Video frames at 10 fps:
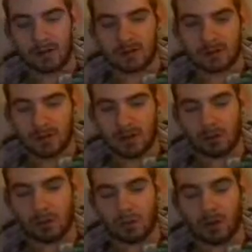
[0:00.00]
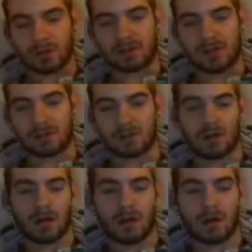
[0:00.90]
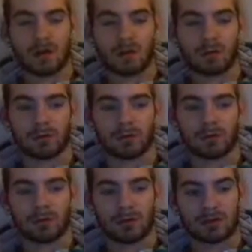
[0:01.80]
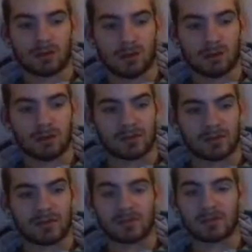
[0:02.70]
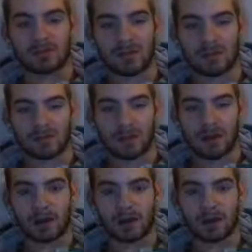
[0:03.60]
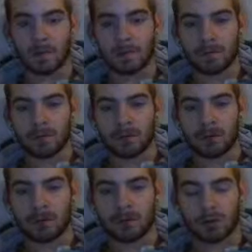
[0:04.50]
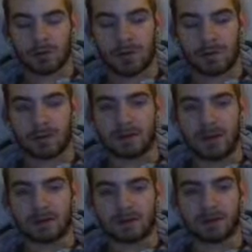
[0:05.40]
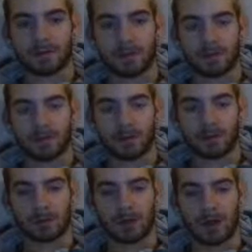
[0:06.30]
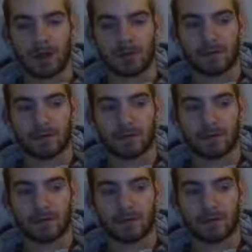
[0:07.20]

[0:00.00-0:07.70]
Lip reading: It will stand its ground though with its resistance against fighting. Those heavy attacks that fighting Pokemon have.